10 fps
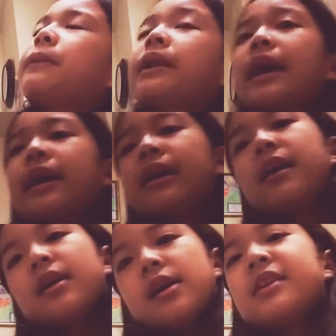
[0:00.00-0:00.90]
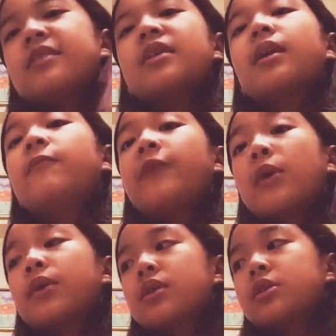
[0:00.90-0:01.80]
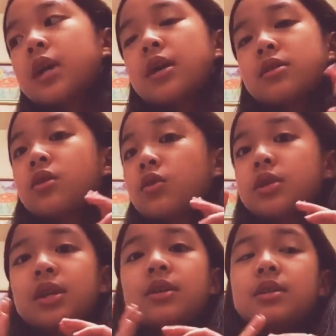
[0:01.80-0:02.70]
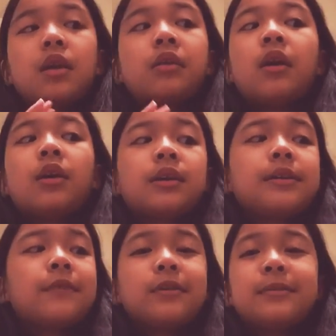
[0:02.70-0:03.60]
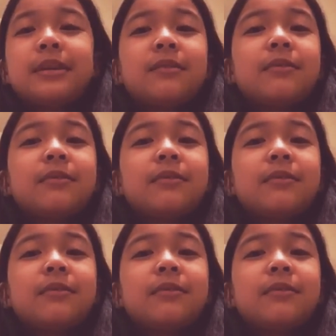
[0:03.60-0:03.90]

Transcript: But yeah. Like, there's a very good chance 13 is unlucky for me